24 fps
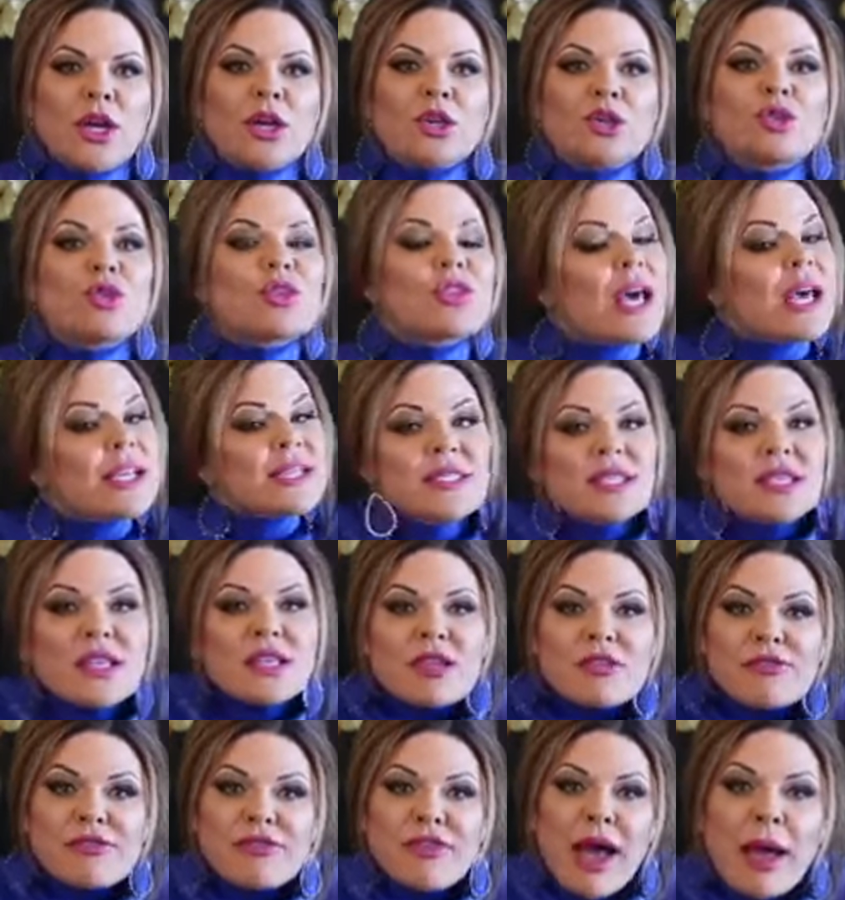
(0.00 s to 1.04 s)
Do they see
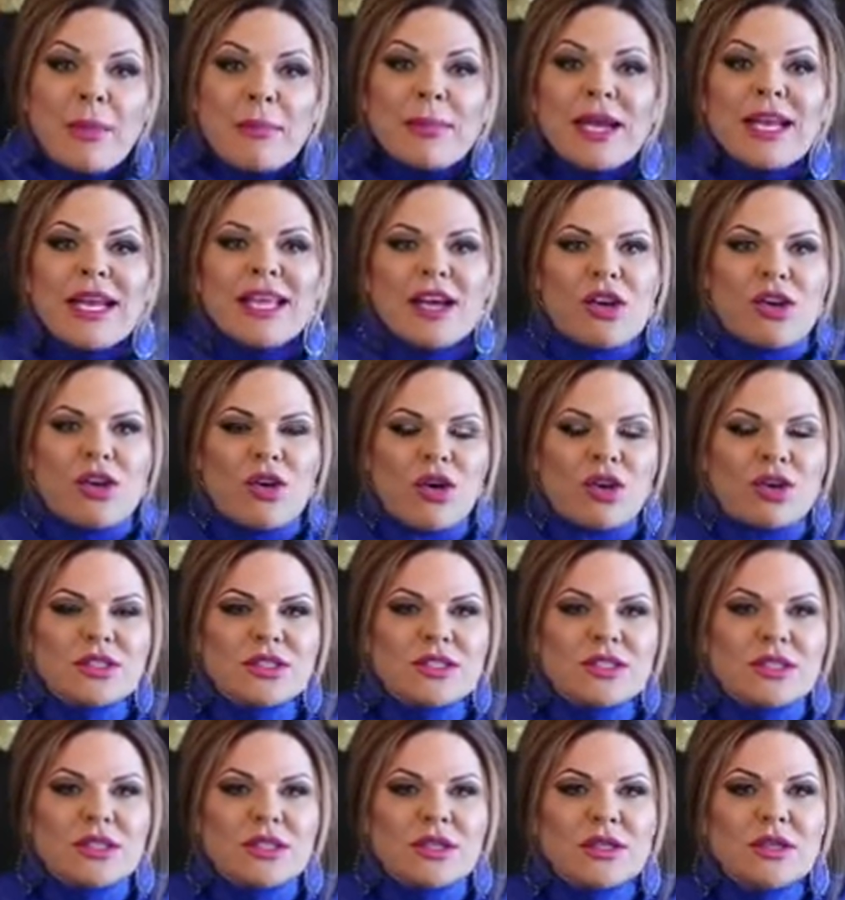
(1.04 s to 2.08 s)
the family a
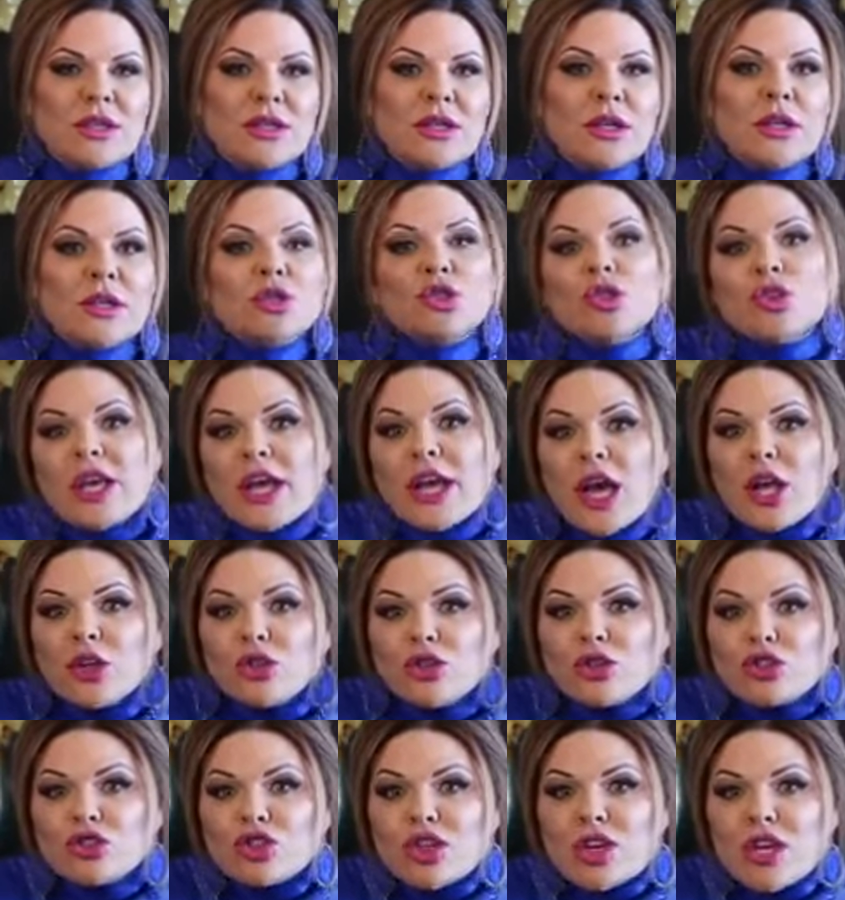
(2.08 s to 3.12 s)
lot? Do they go
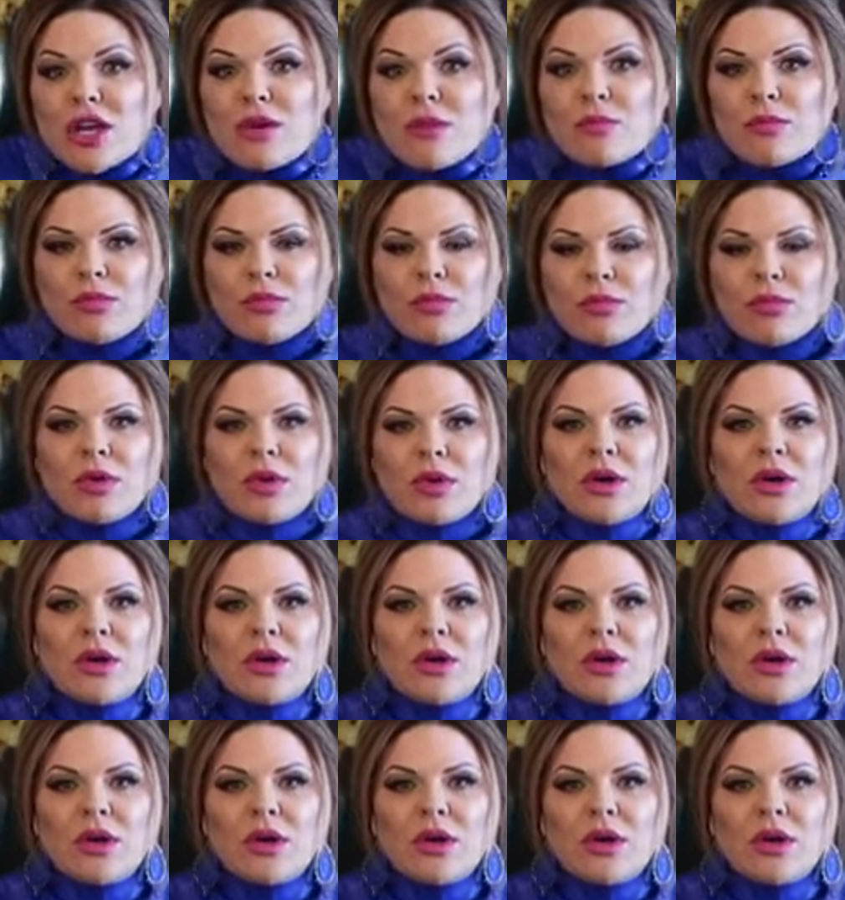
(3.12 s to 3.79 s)
to gym?